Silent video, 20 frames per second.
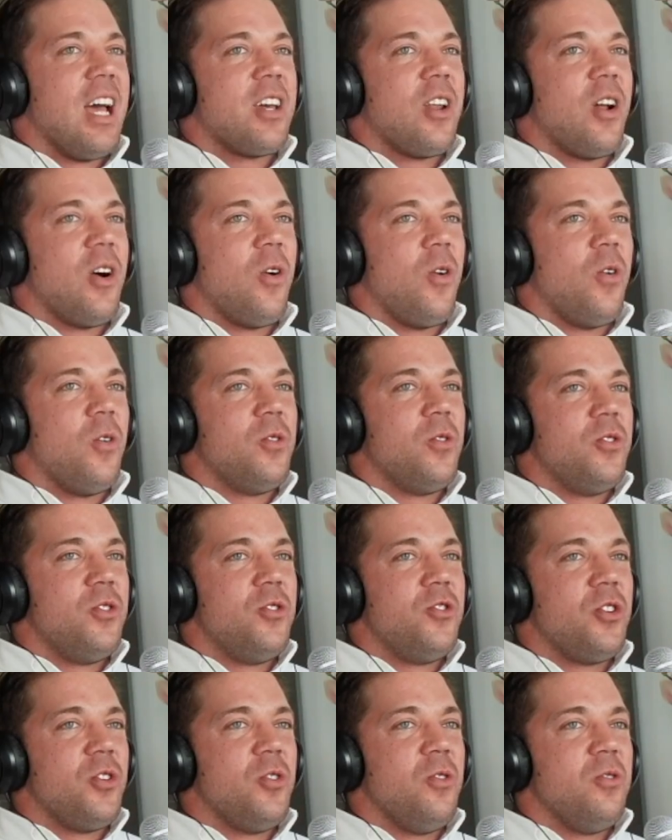the
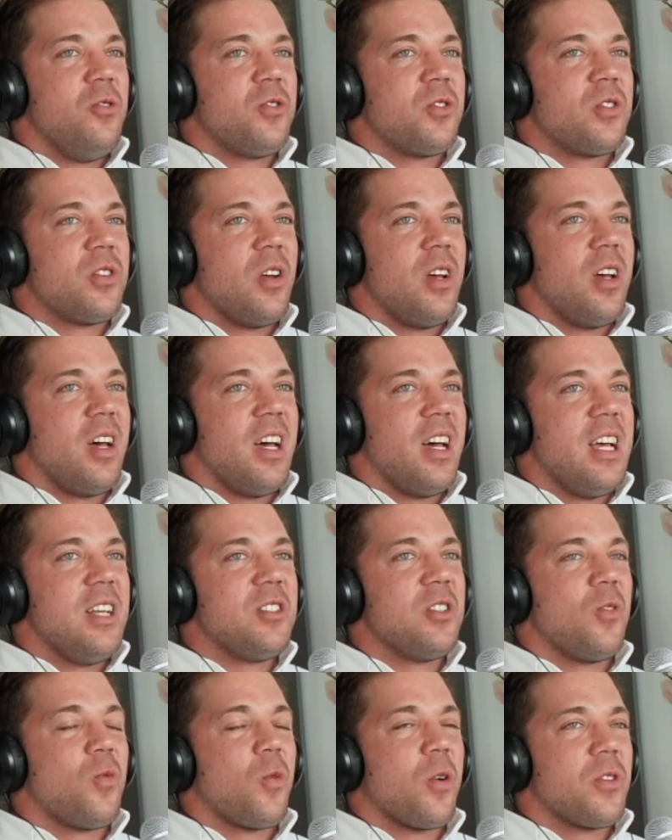juice
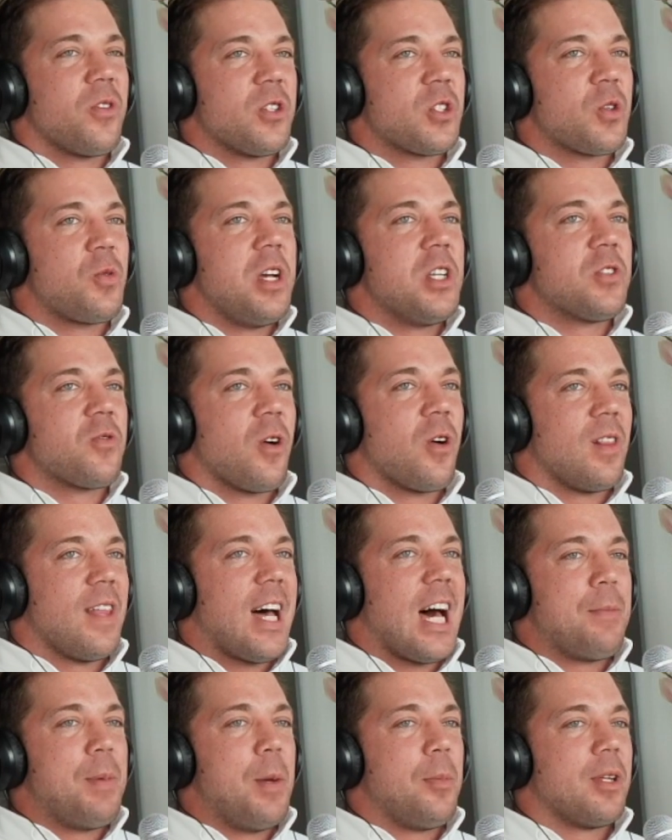isn't worth the squeeze for a
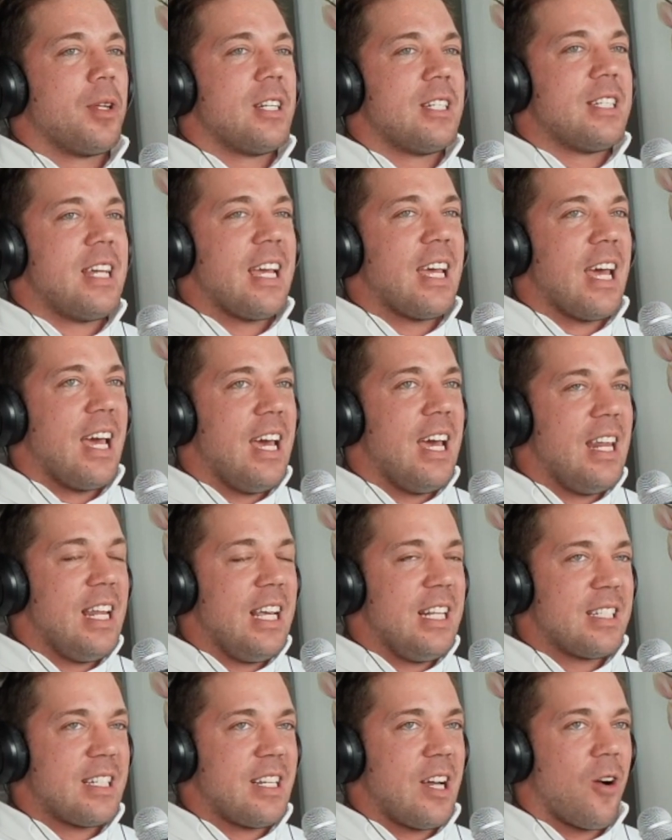lot of people to take
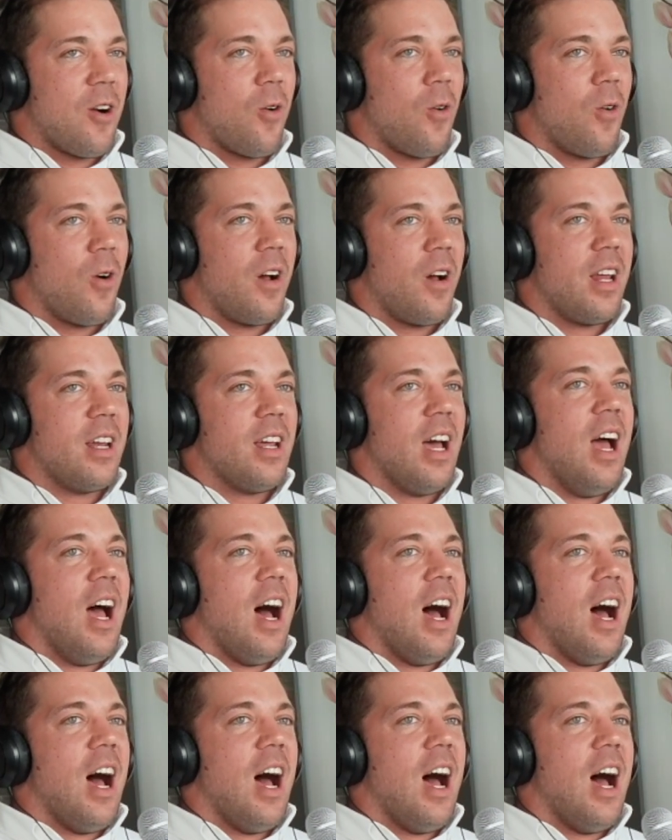any steroid,